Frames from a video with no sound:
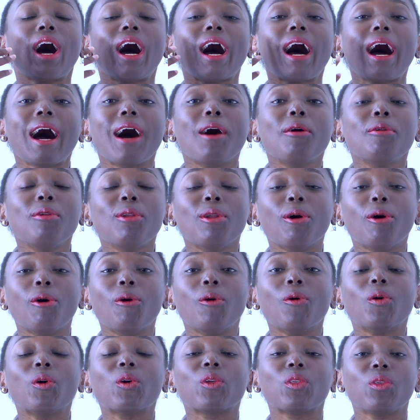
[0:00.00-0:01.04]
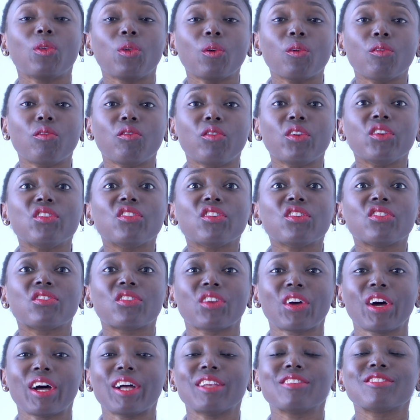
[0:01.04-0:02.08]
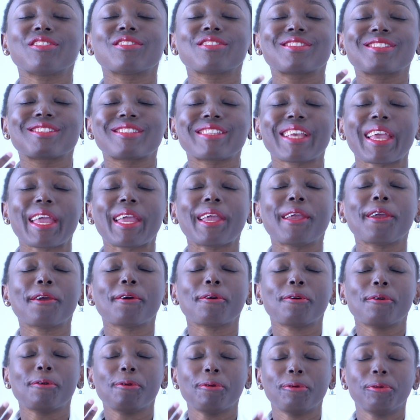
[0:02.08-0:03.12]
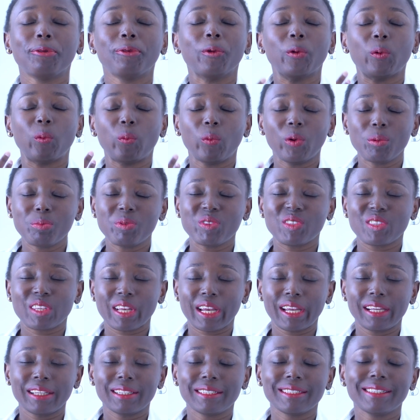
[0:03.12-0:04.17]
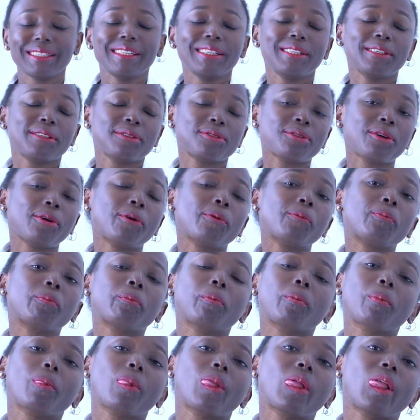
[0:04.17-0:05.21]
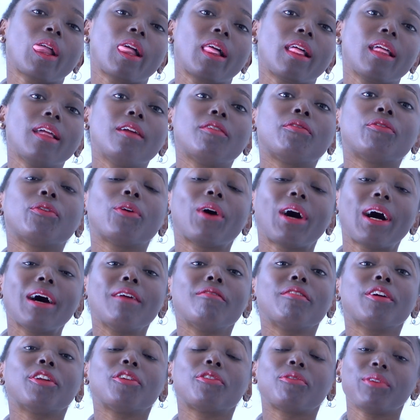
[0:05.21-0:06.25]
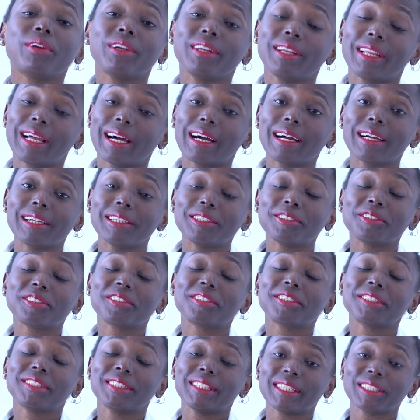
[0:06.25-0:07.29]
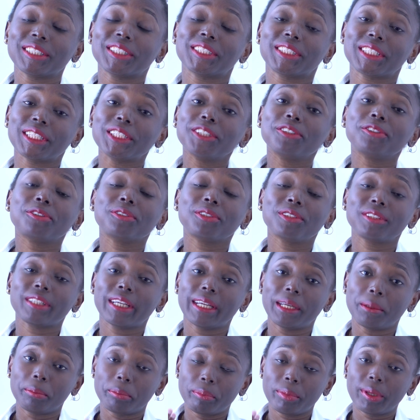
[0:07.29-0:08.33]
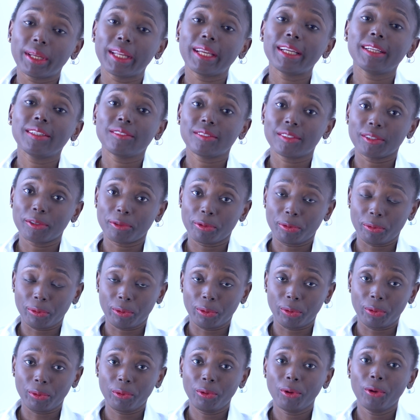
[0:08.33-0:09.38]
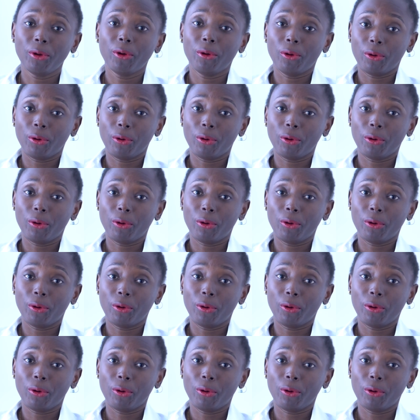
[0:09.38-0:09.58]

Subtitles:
how long your visitors stay on your website. So if you haven't realized that session time plays a role